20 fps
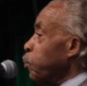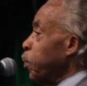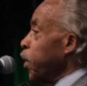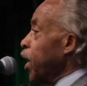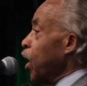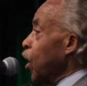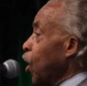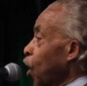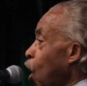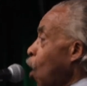be
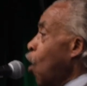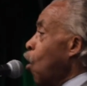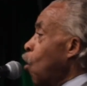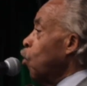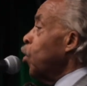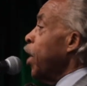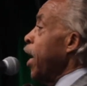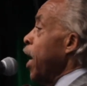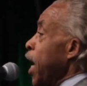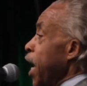
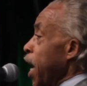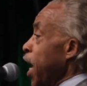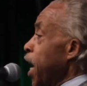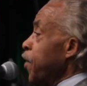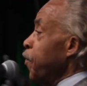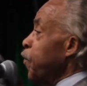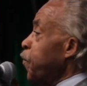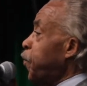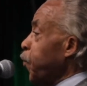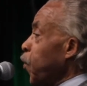alone
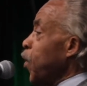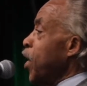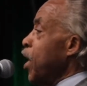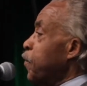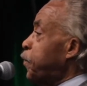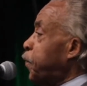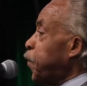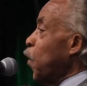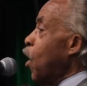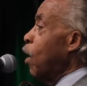in 3
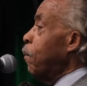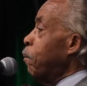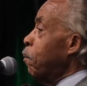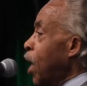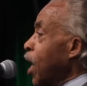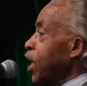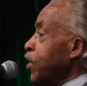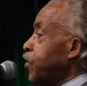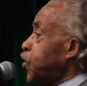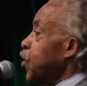or 4
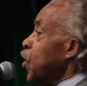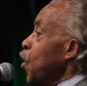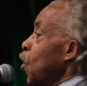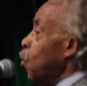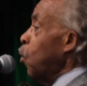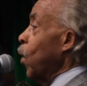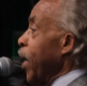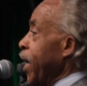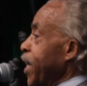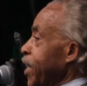months
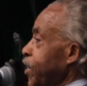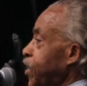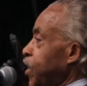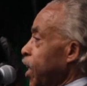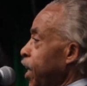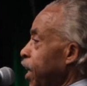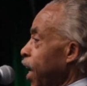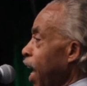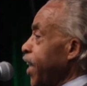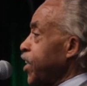when it's
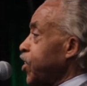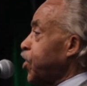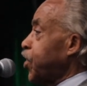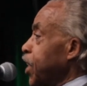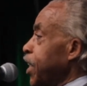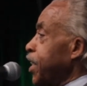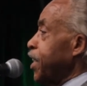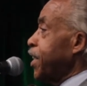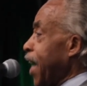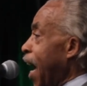
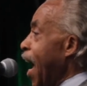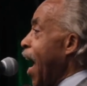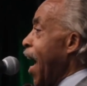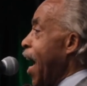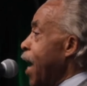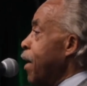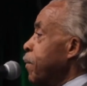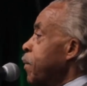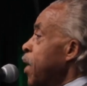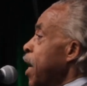election
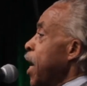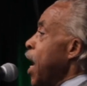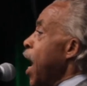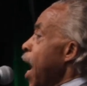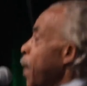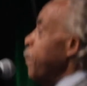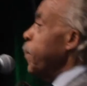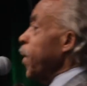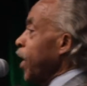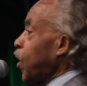time,
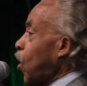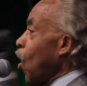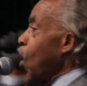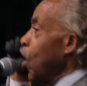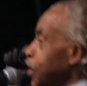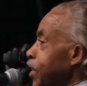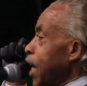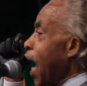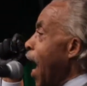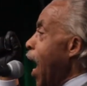
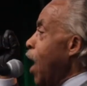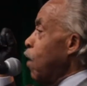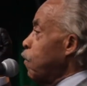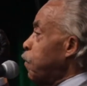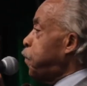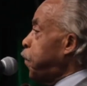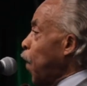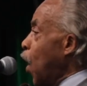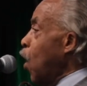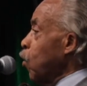because our
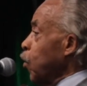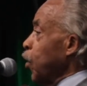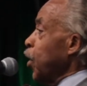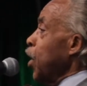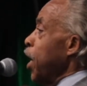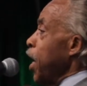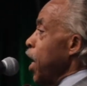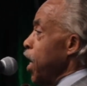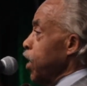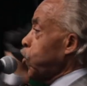vote
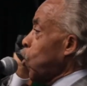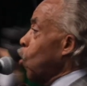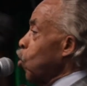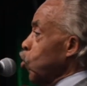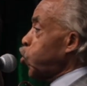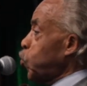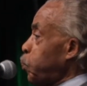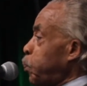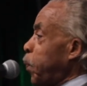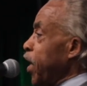is going
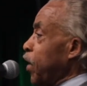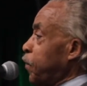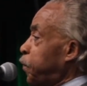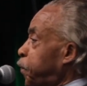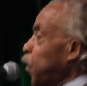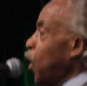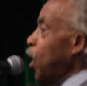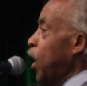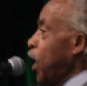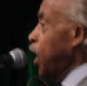to speak
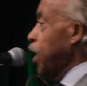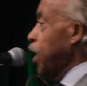for